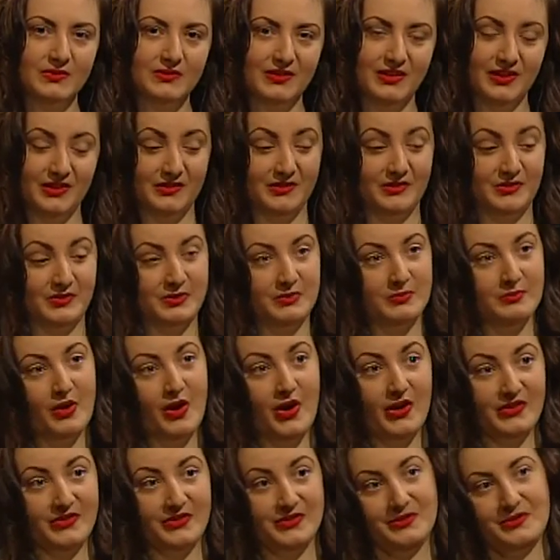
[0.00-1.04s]
either to
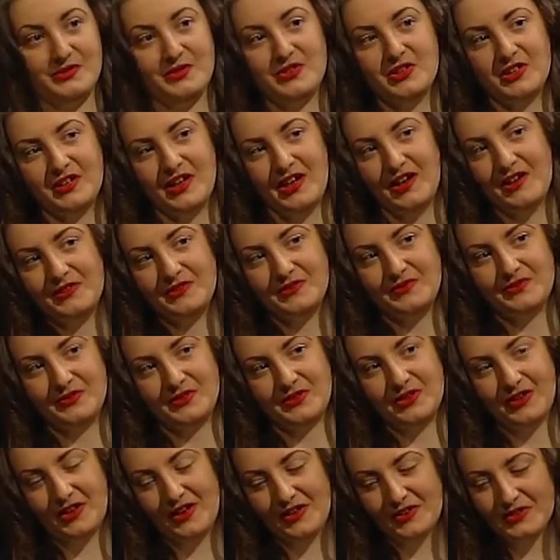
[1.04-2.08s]
Boston or Chicago for
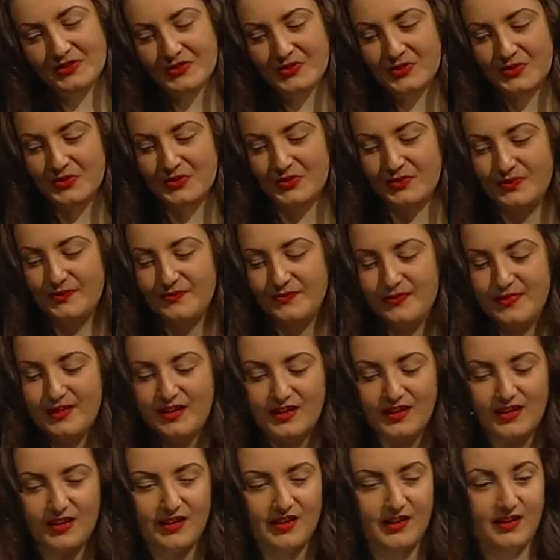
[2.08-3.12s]
grad school.
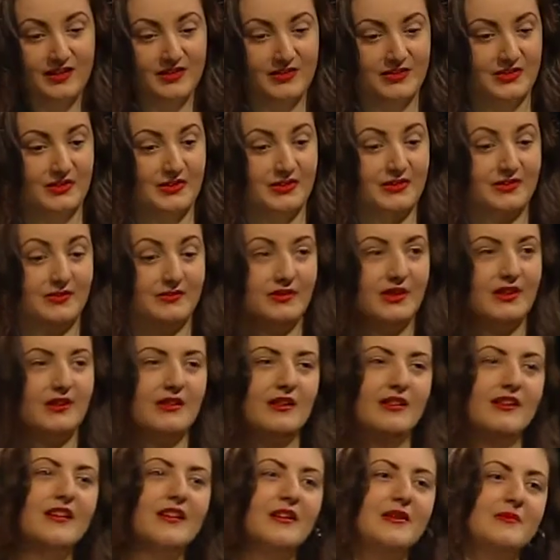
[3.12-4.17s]
And so here
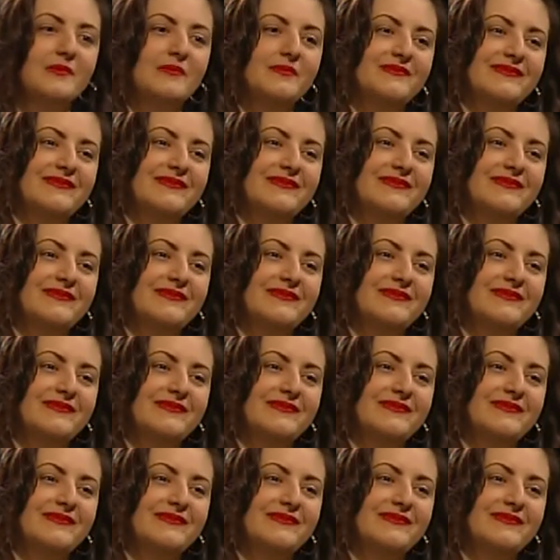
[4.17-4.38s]
I am.